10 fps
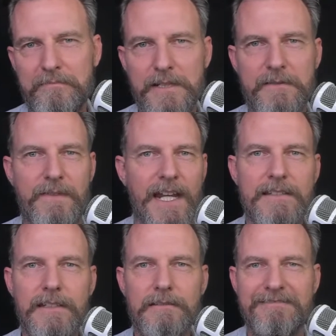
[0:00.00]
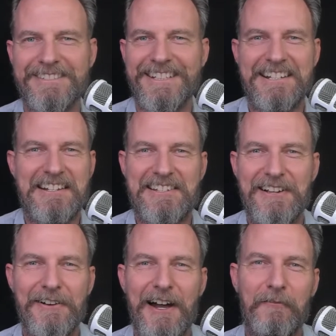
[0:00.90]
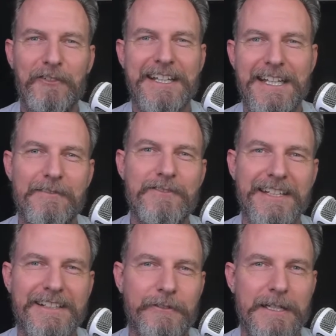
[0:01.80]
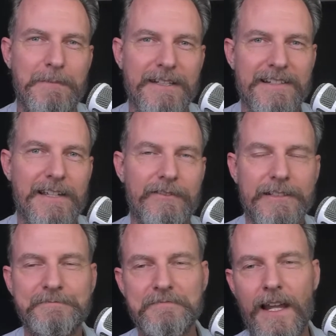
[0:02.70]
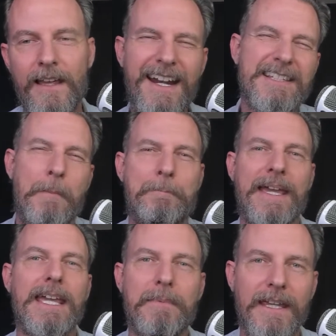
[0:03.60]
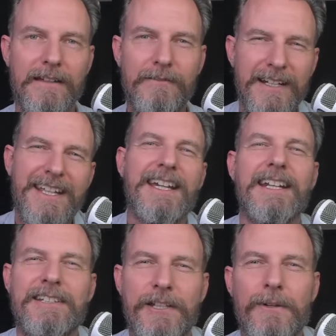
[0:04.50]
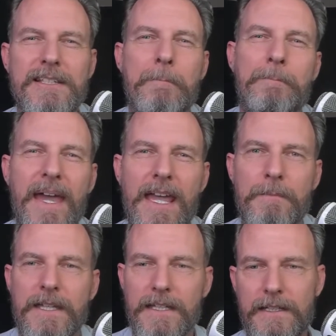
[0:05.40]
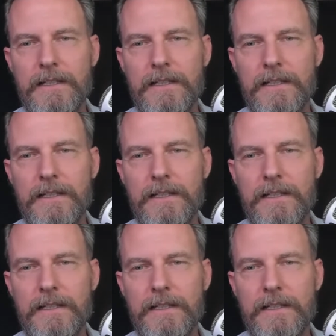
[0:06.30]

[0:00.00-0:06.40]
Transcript: But it's fantasy. So I forgive the creepiness of it. It's a baby. What are you going to do? It's a baby.